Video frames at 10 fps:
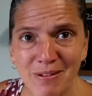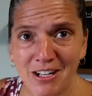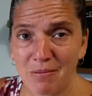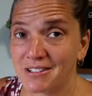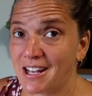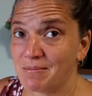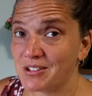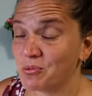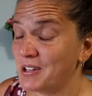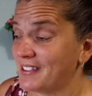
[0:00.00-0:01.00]
There's been a couple
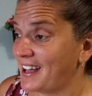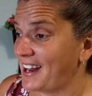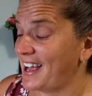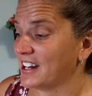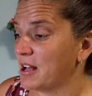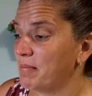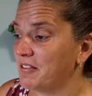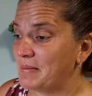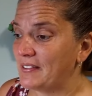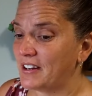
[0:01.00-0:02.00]
times this week that I had a
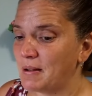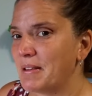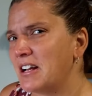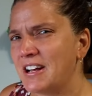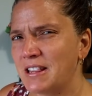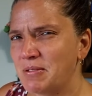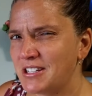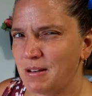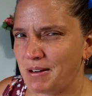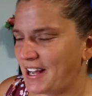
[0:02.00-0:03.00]
couple of them in there and I'm like, okay,
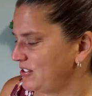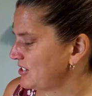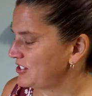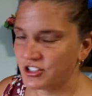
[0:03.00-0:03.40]
let me just keep an eye on you.